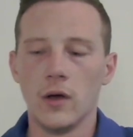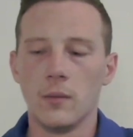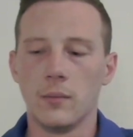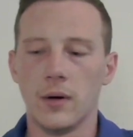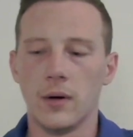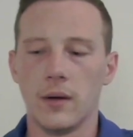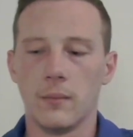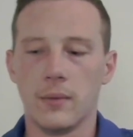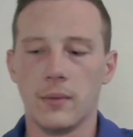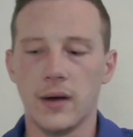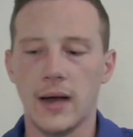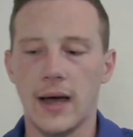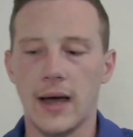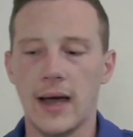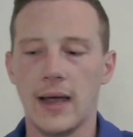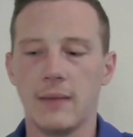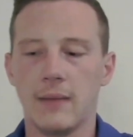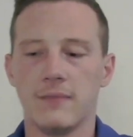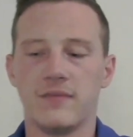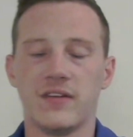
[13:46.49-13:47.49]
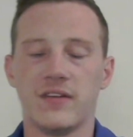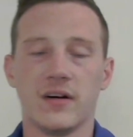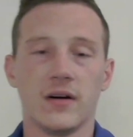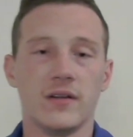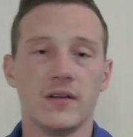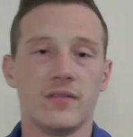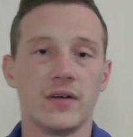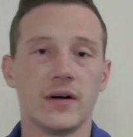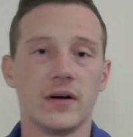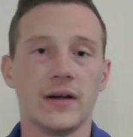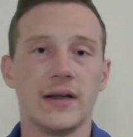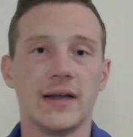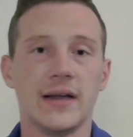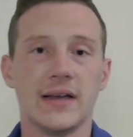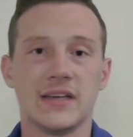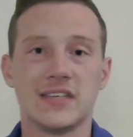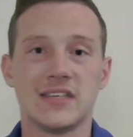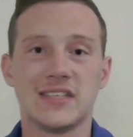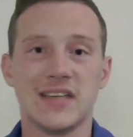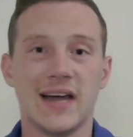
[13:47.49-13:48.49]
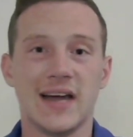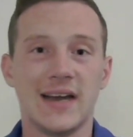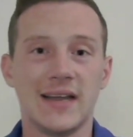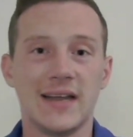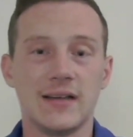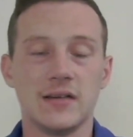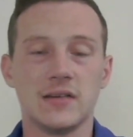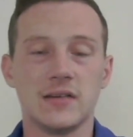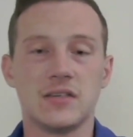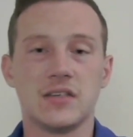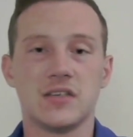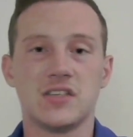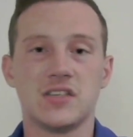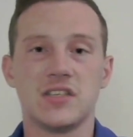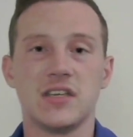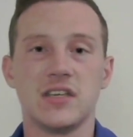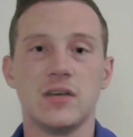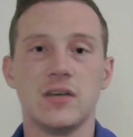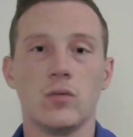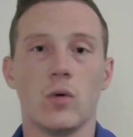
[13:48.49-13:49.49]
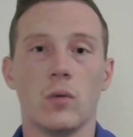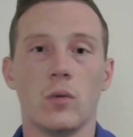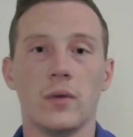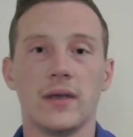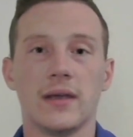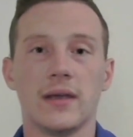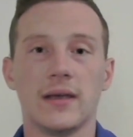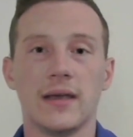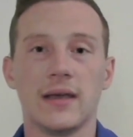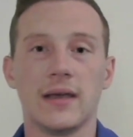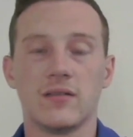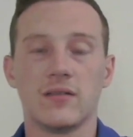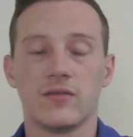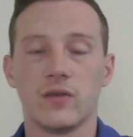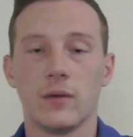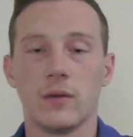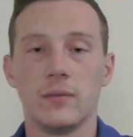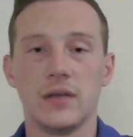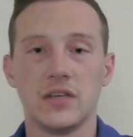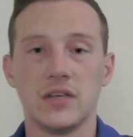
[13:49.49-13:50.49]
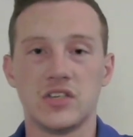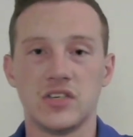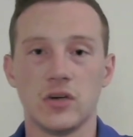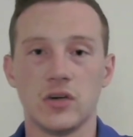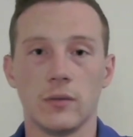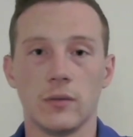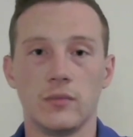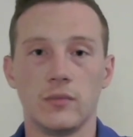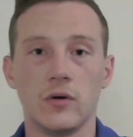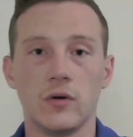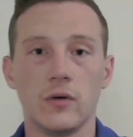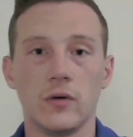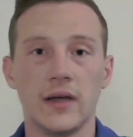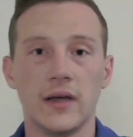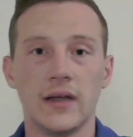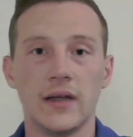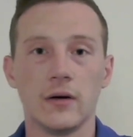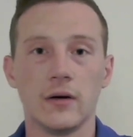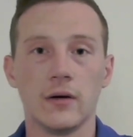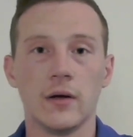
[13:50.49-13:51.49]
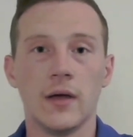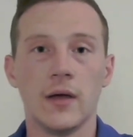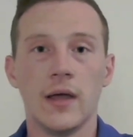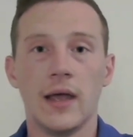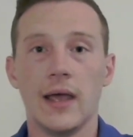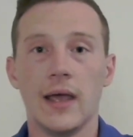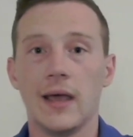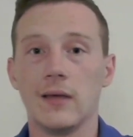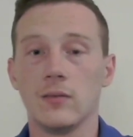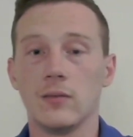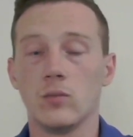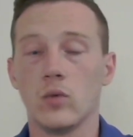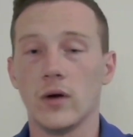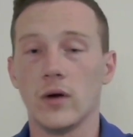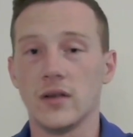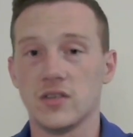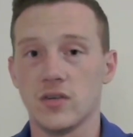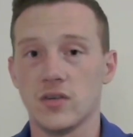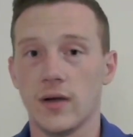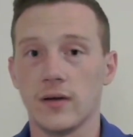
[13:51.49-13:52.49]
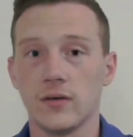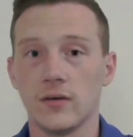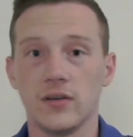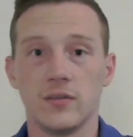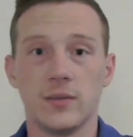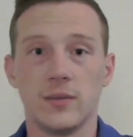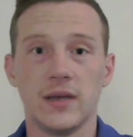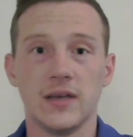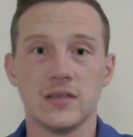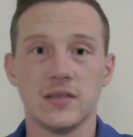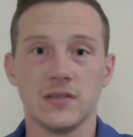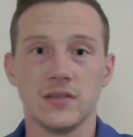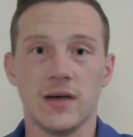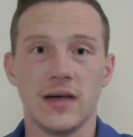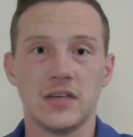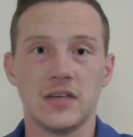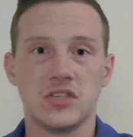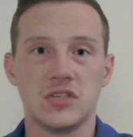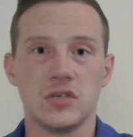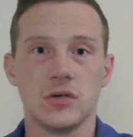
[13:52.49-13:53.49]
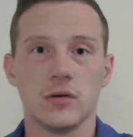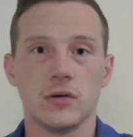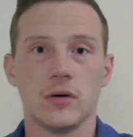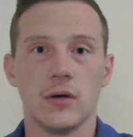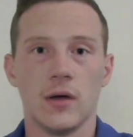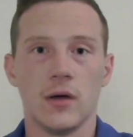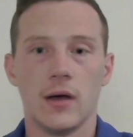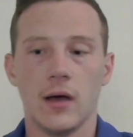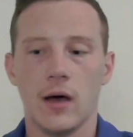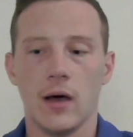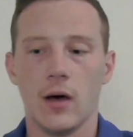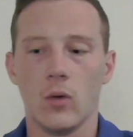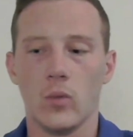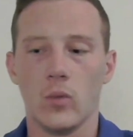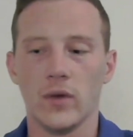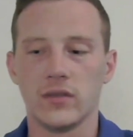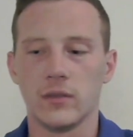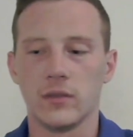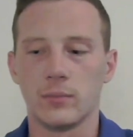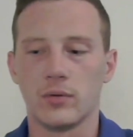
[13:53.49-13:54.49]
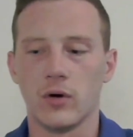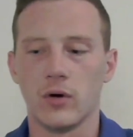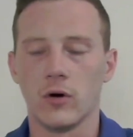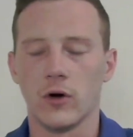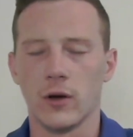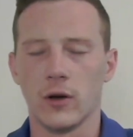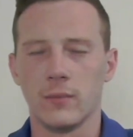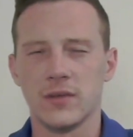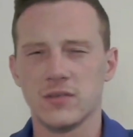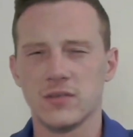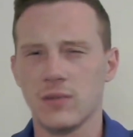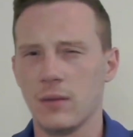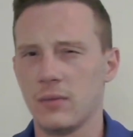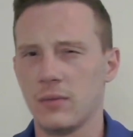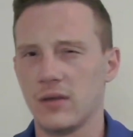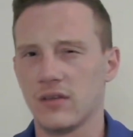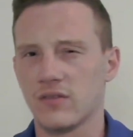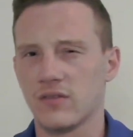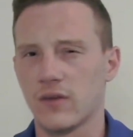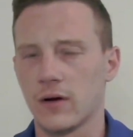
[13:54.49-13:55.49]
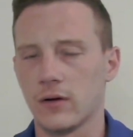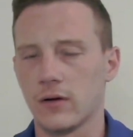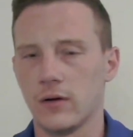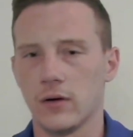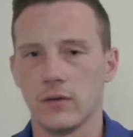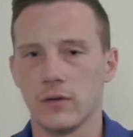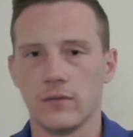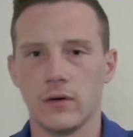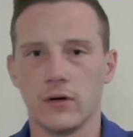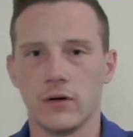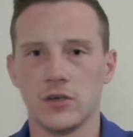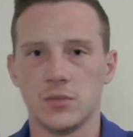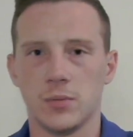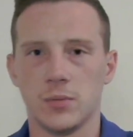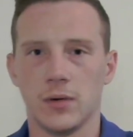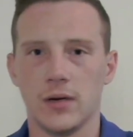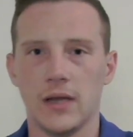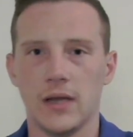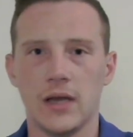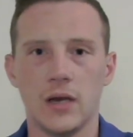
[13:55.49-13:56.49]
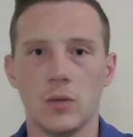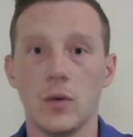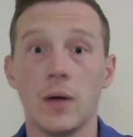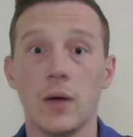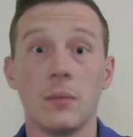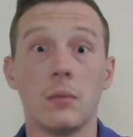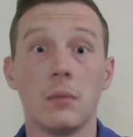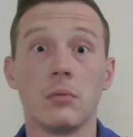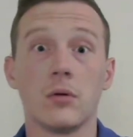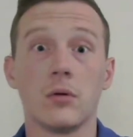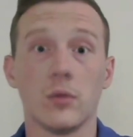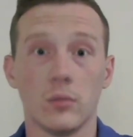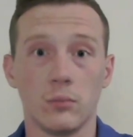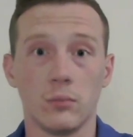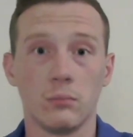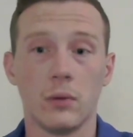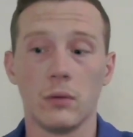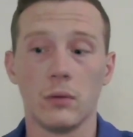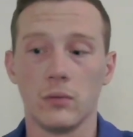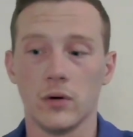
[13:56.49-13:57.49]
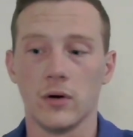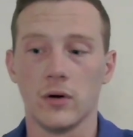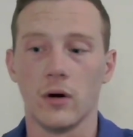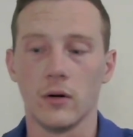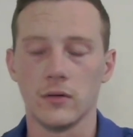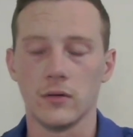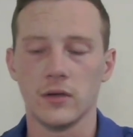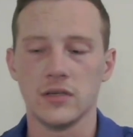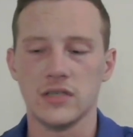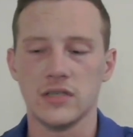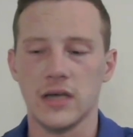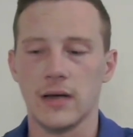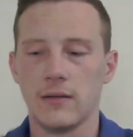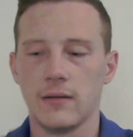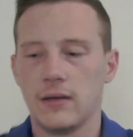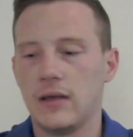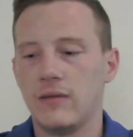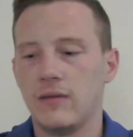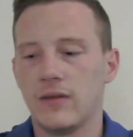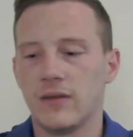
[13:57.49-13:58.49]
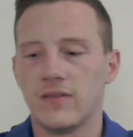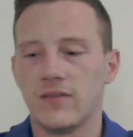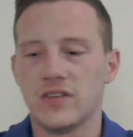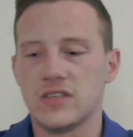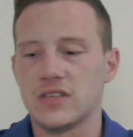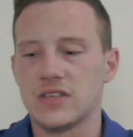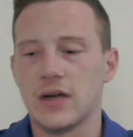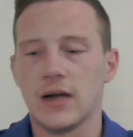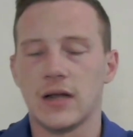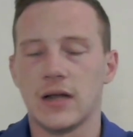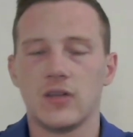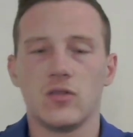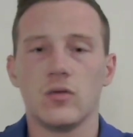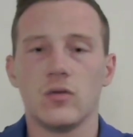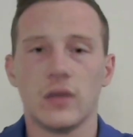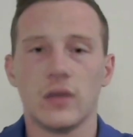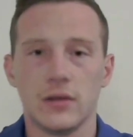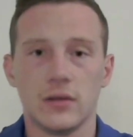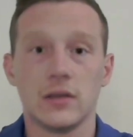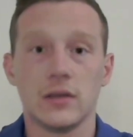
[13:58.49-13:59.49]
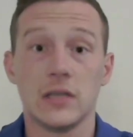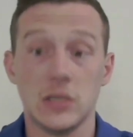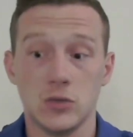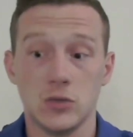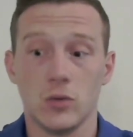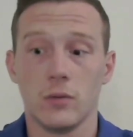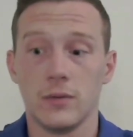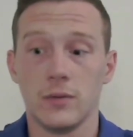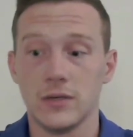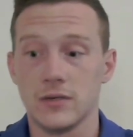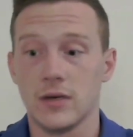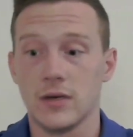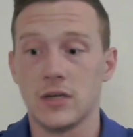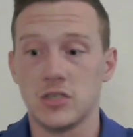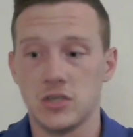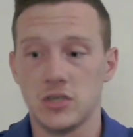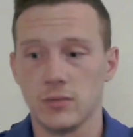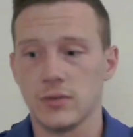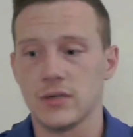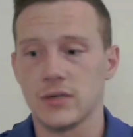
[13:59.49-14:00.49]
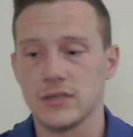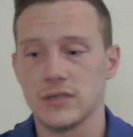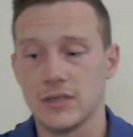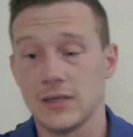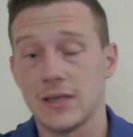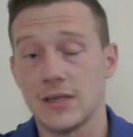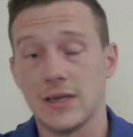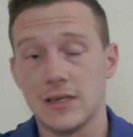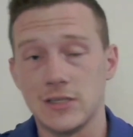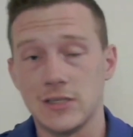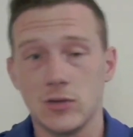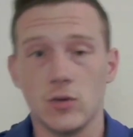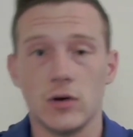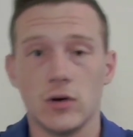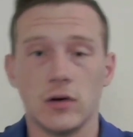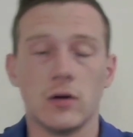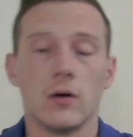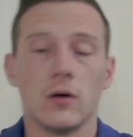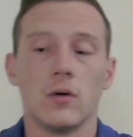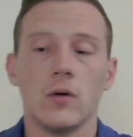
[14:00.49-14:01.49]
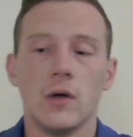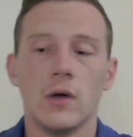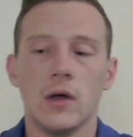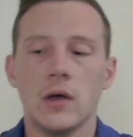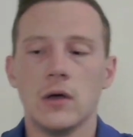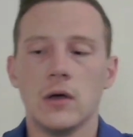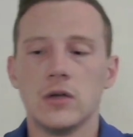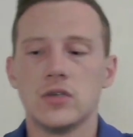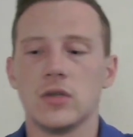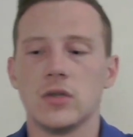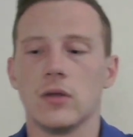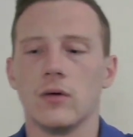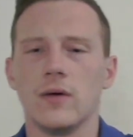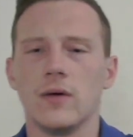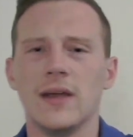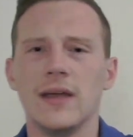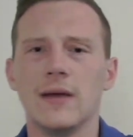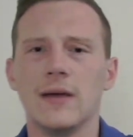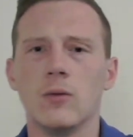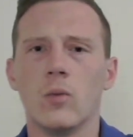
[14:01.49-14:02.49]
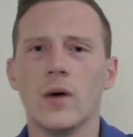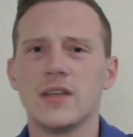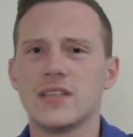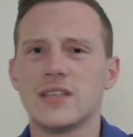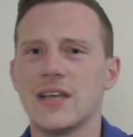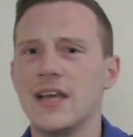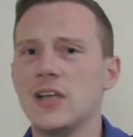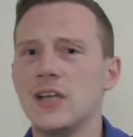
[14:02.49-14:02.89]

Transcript: But but I am very very excited to see what we can get from Yasir Abdullah here in what is likely to be his last year uh, with the program. This might be his final year of eligibility anyway, but but regardless, I, even if it's not, I do think that this will be his last year because I think he's going to go to the league. What's